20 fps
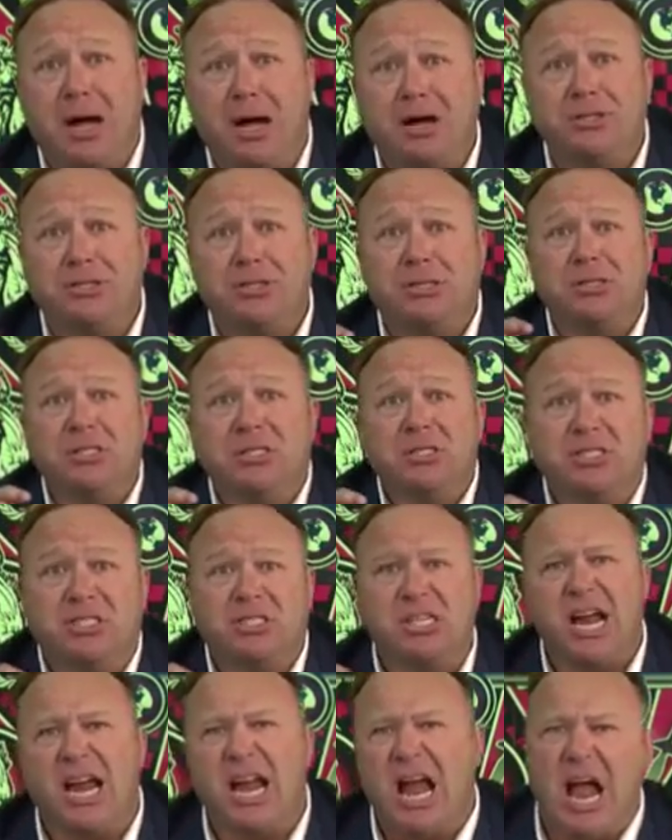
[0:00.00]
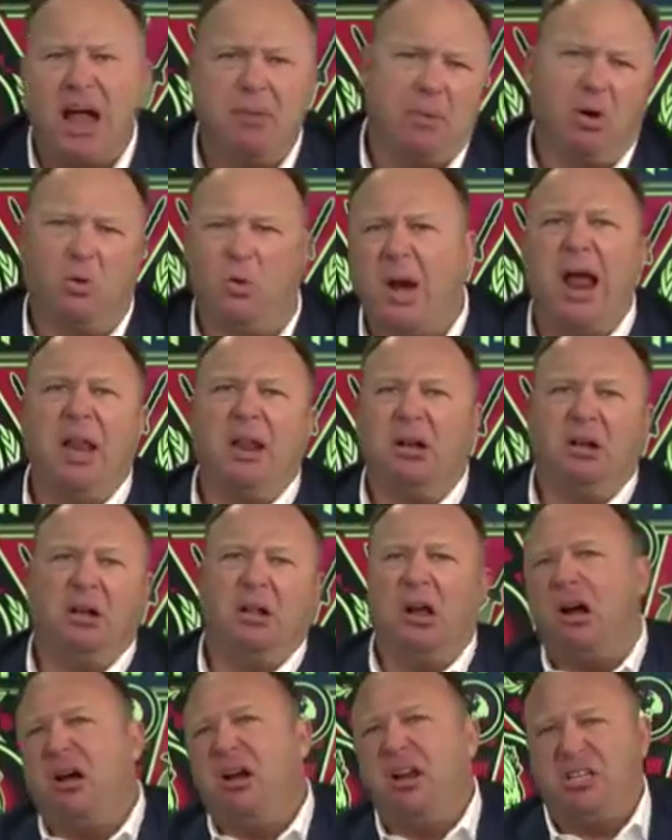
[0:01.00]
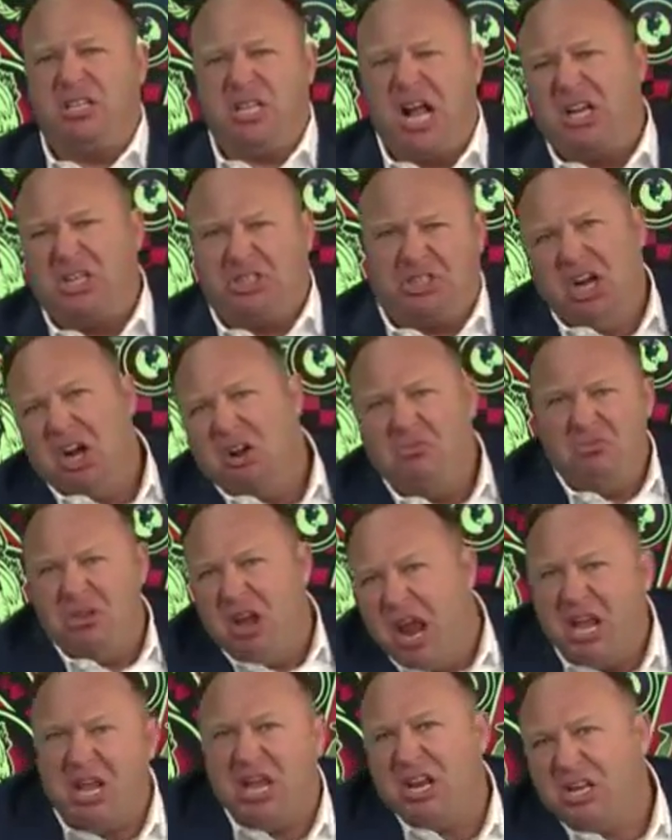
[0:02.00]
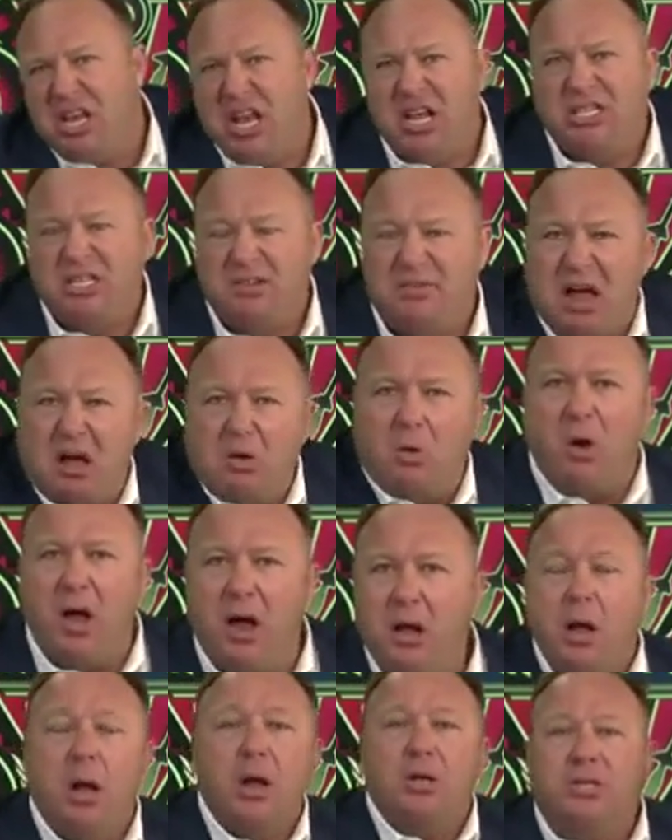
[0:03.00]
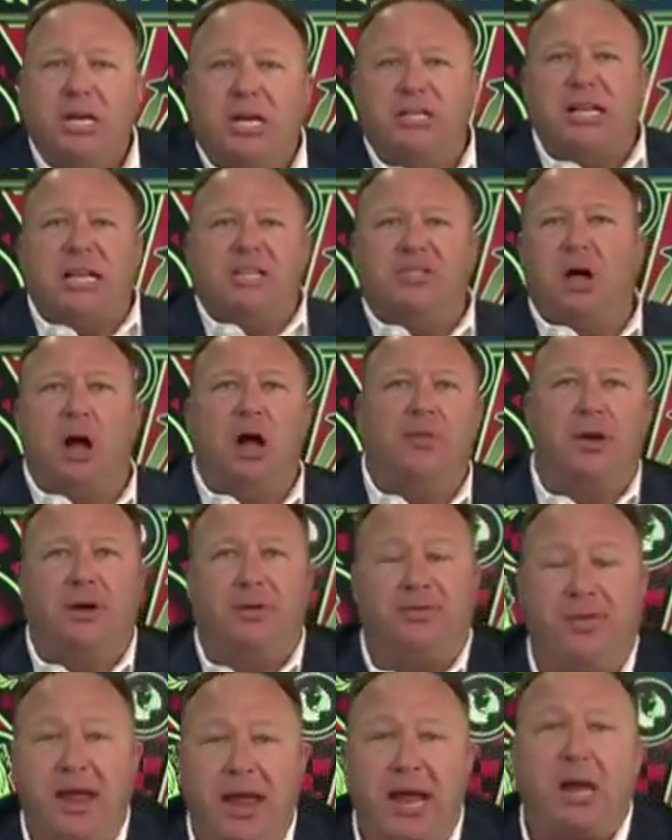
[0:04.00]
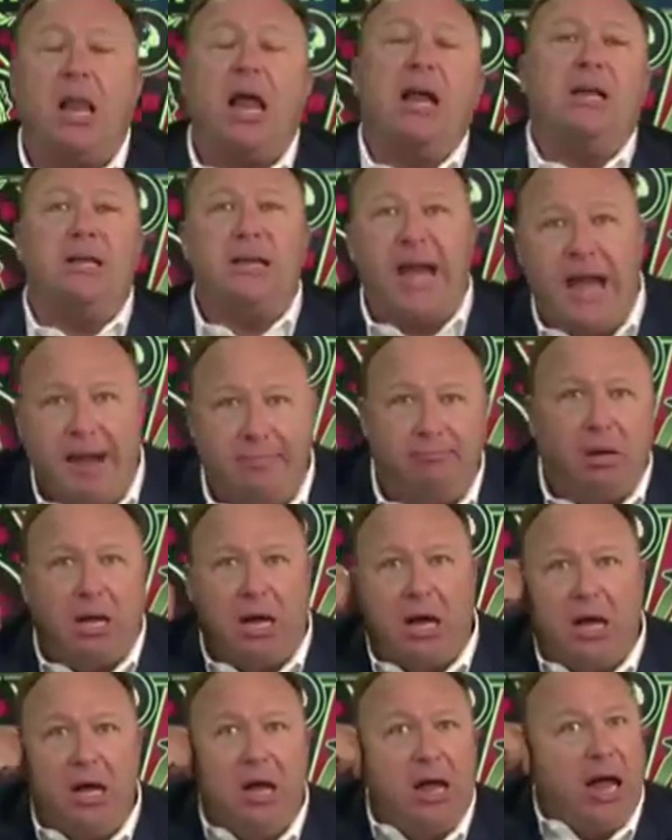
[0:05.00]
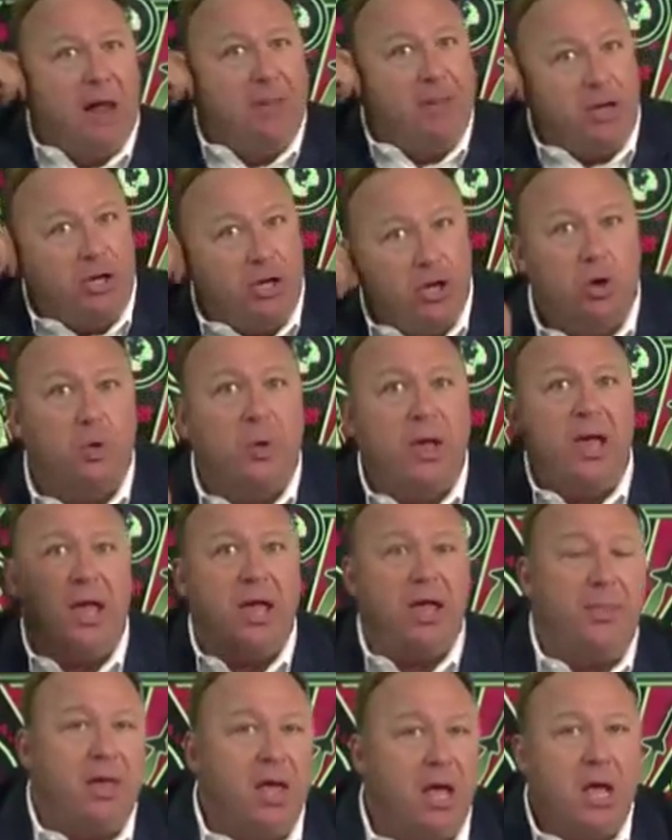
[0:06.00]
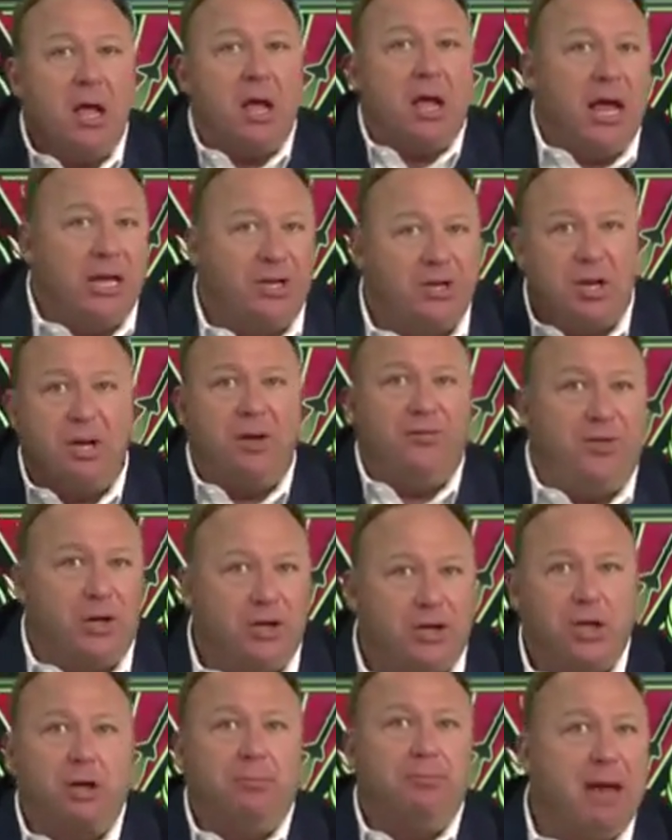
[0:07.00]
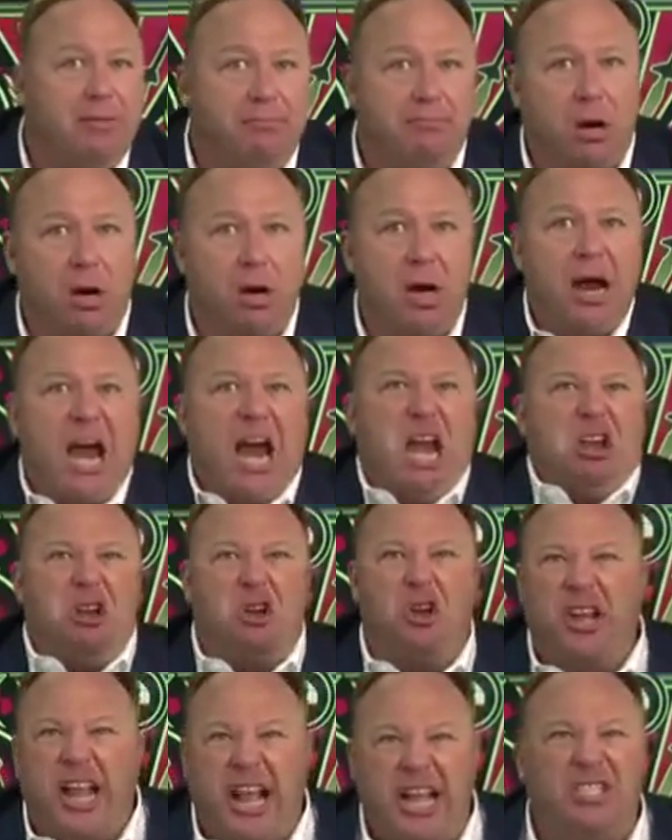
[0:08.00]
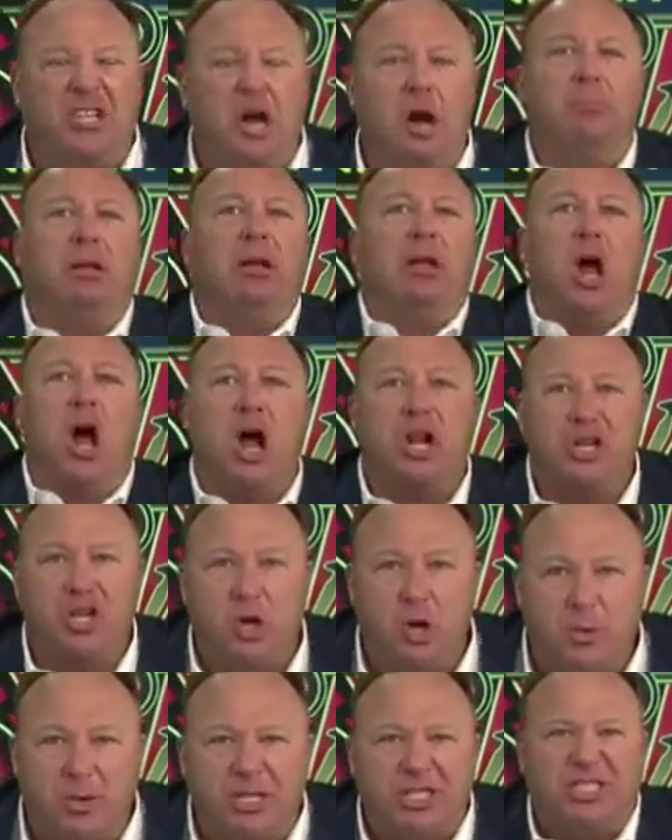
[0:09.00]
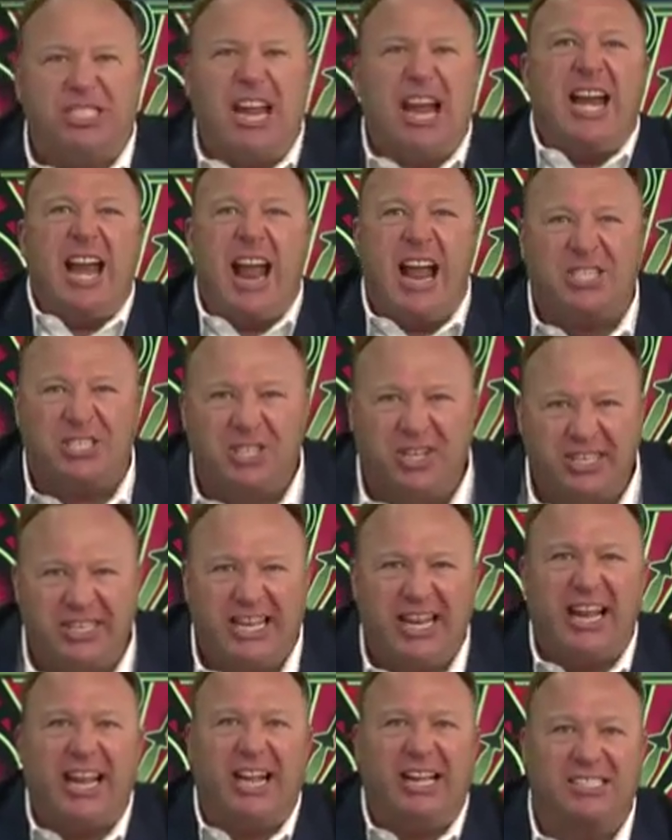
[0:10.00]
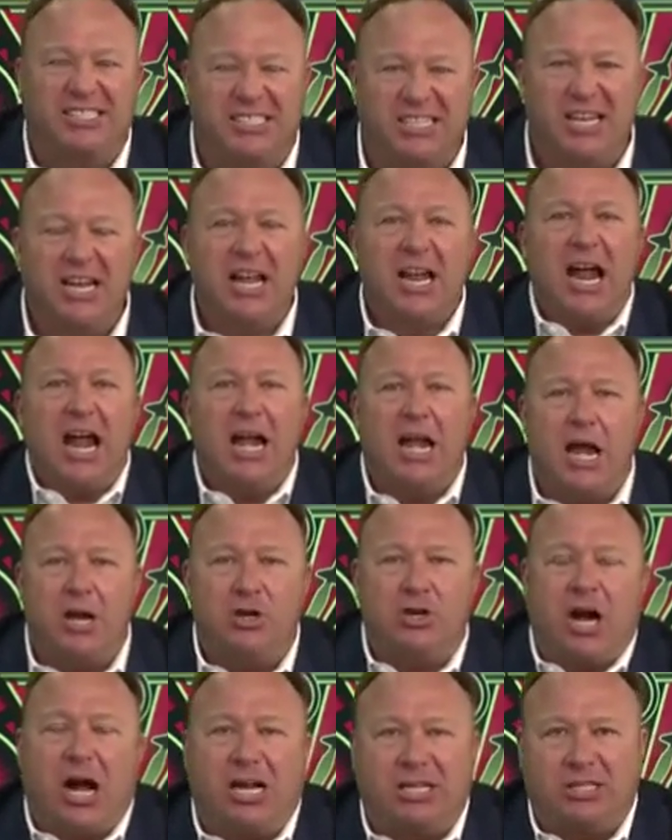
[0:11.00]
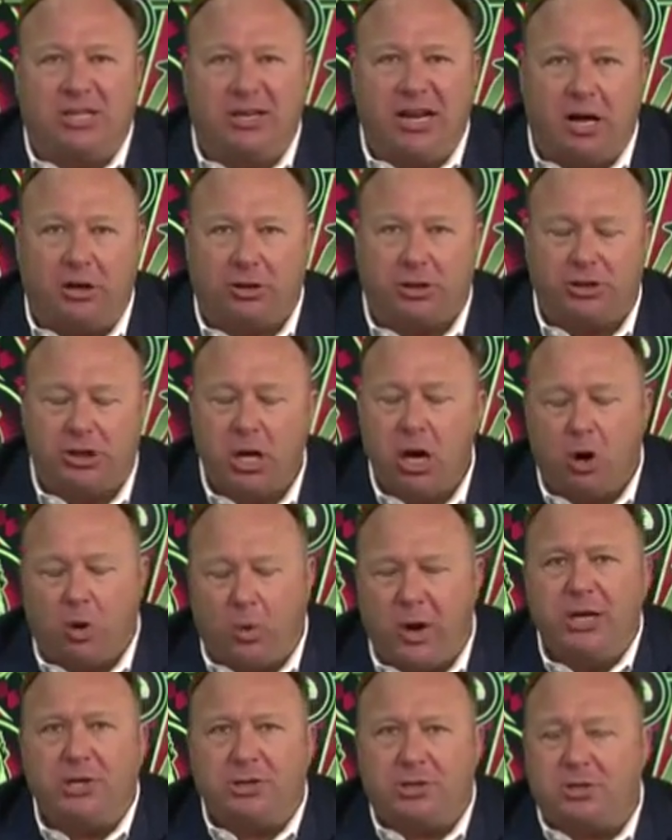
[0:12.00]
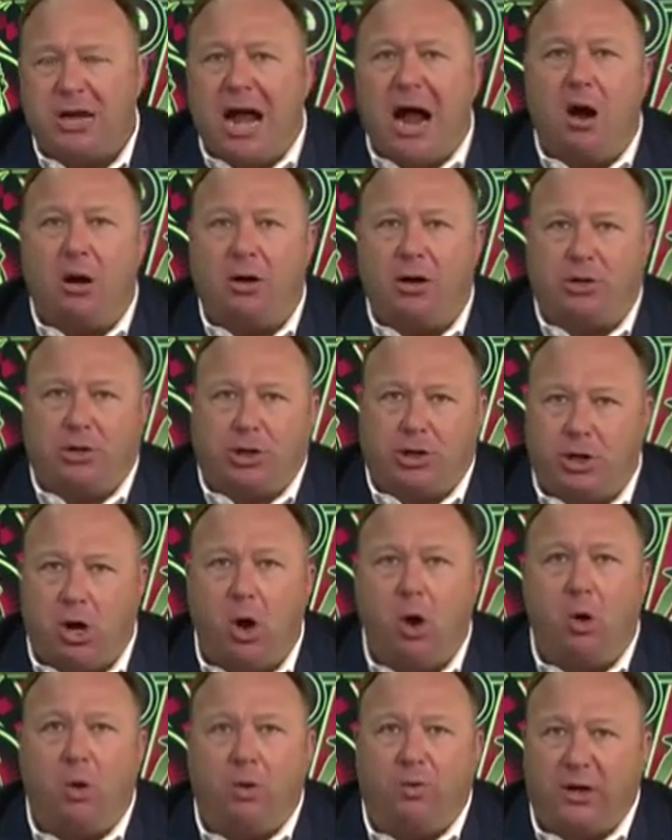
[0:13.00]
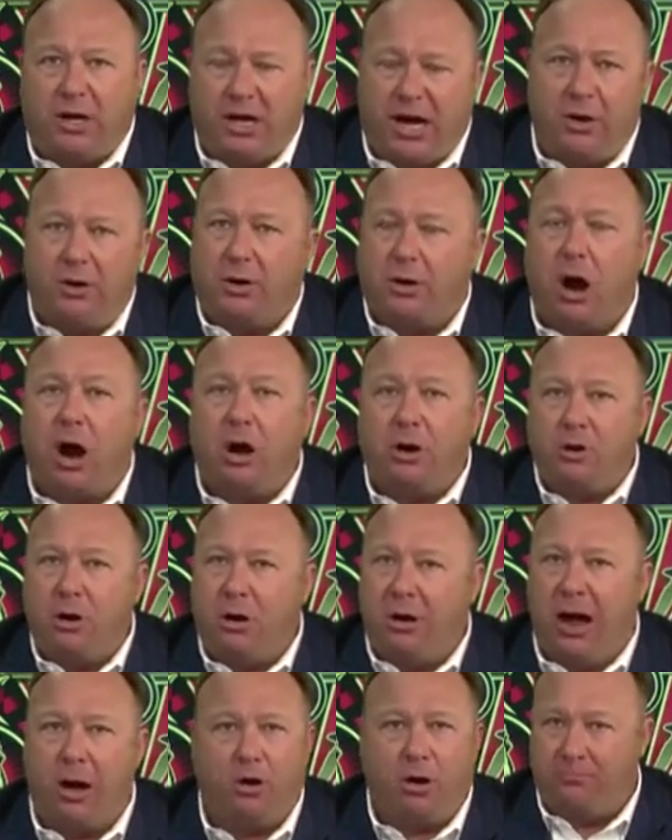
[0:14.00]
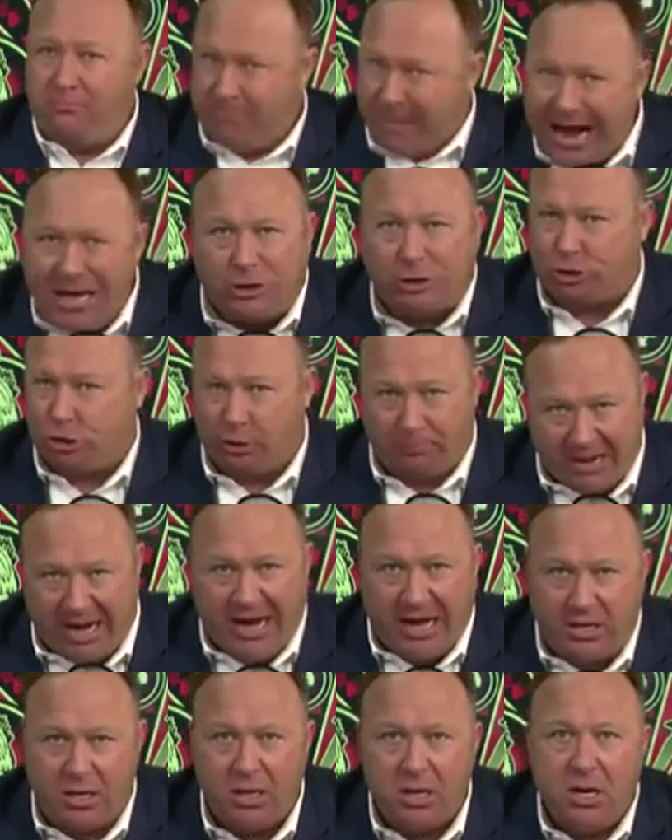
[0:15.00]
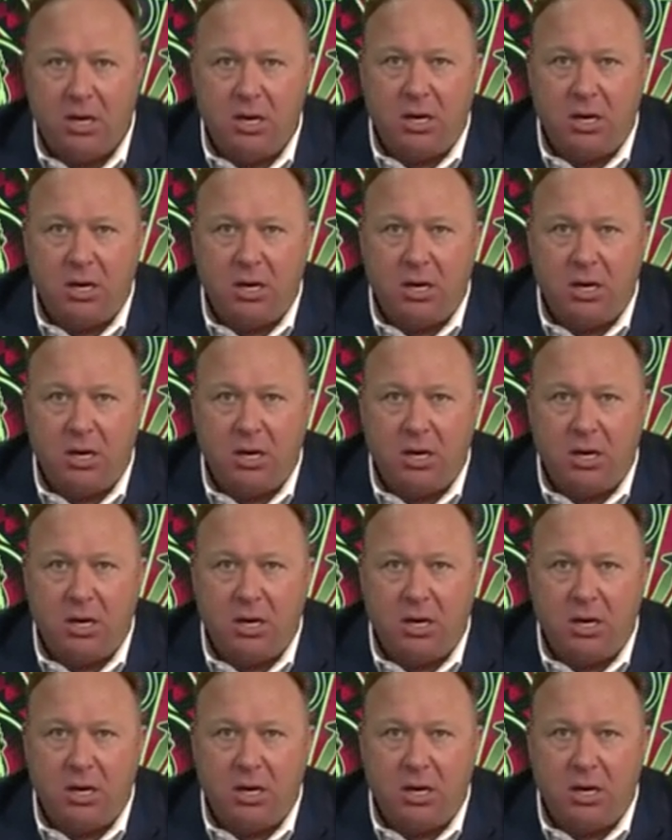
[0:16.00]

Post saying, I'm a radical artist. I'll show naked kids if I want. See, because that's all their thing, like NAMBLA and the UN. It's an official member, and your kids don't belong to you, and the state has your kids. And Jocelyn Elders, reach down and show the kindergartner how to masturbate.